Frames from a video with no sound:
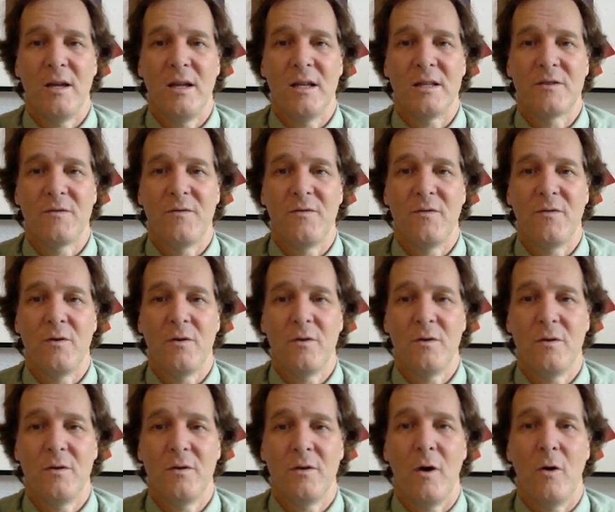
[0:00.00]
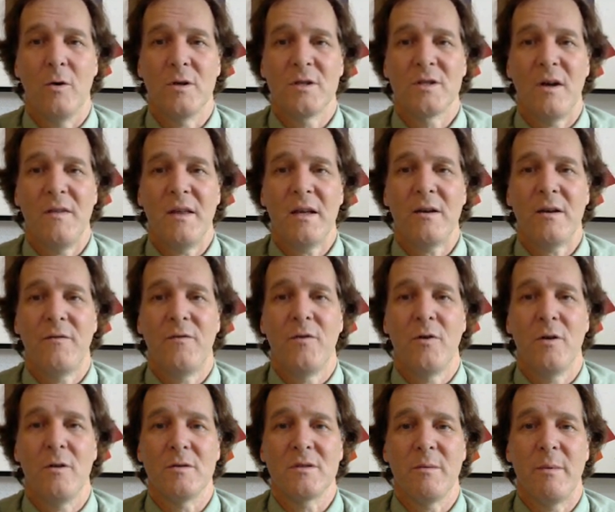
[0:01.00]
it's full. Oh, so I think
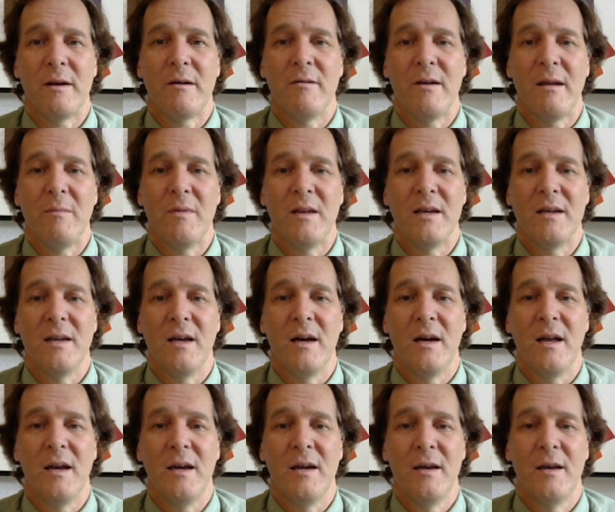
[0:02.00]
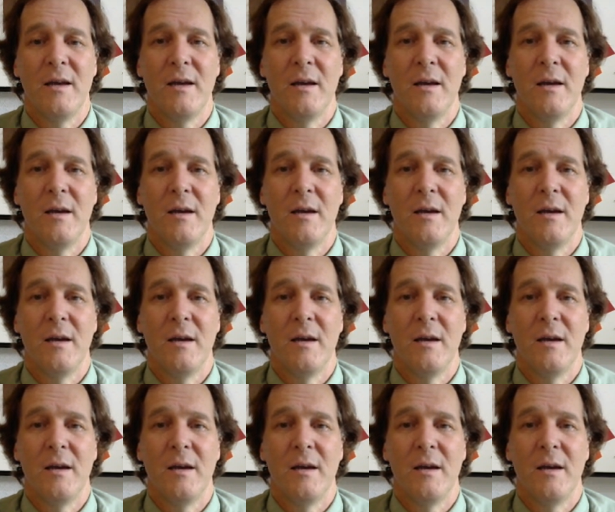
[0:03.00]
full is a better name than done.